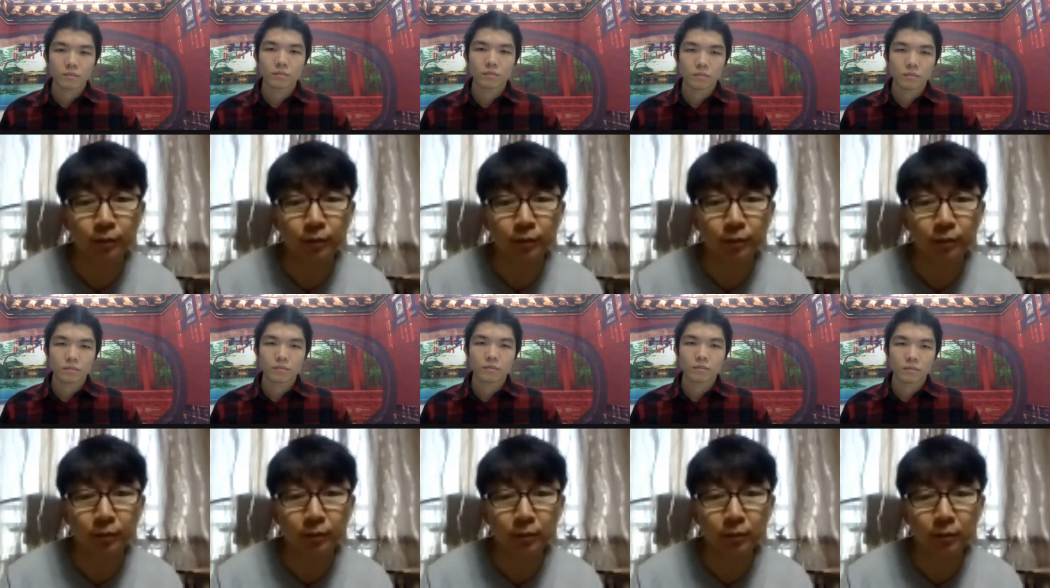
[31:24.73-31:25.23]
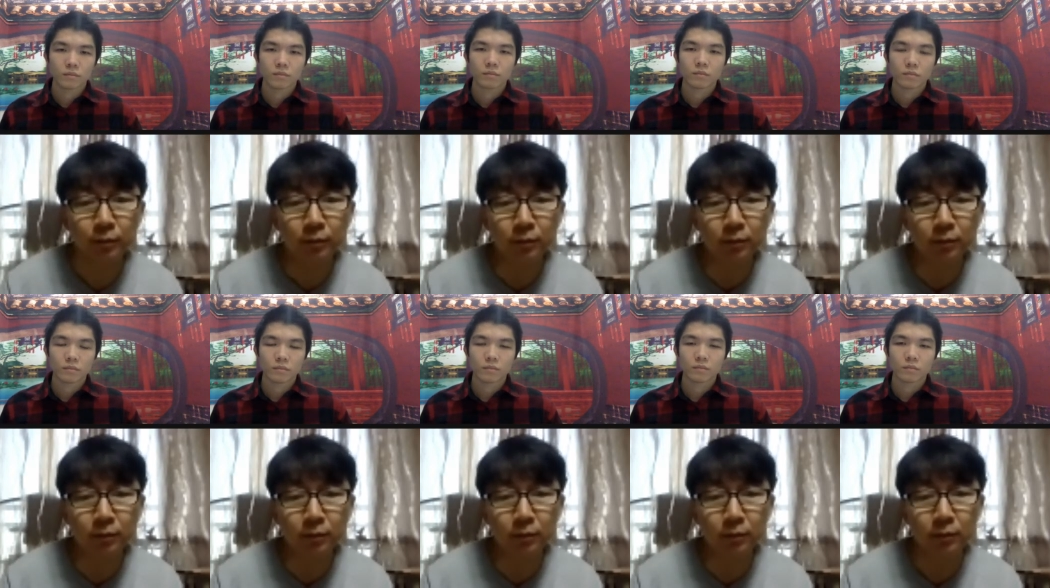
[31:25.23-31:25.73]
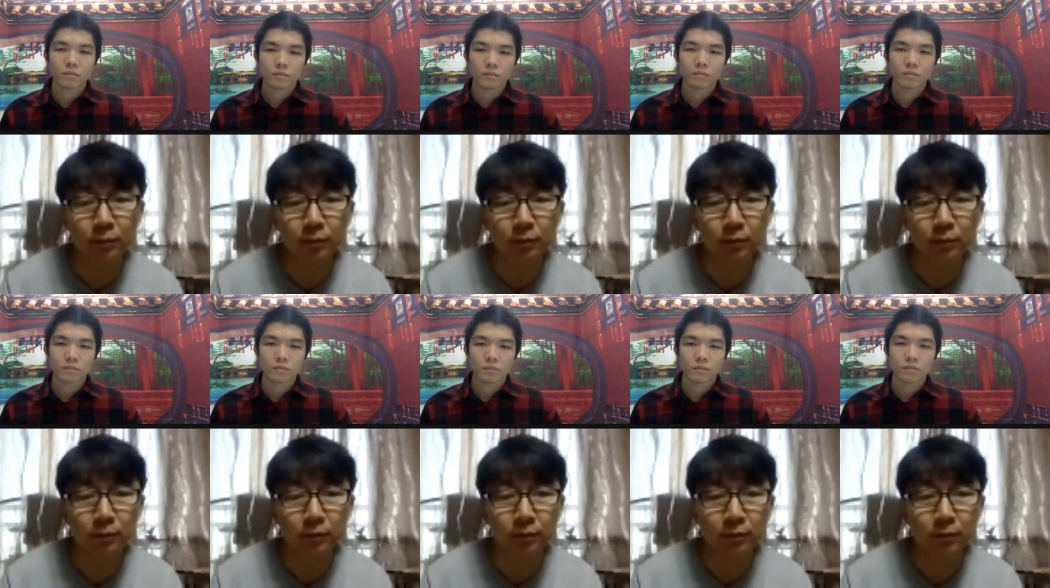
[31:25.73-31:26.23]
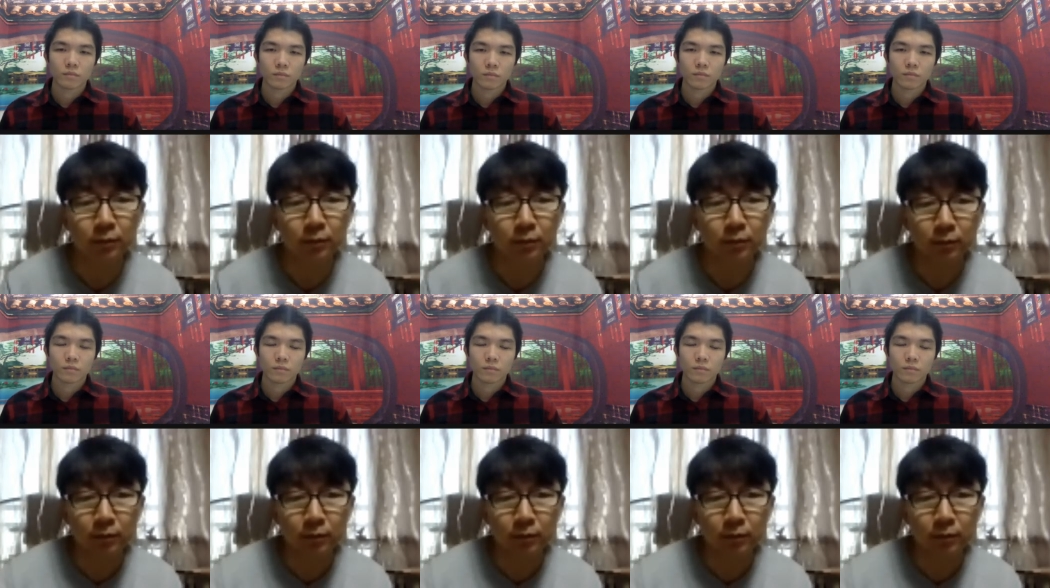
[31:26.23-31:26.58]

Nothing is said.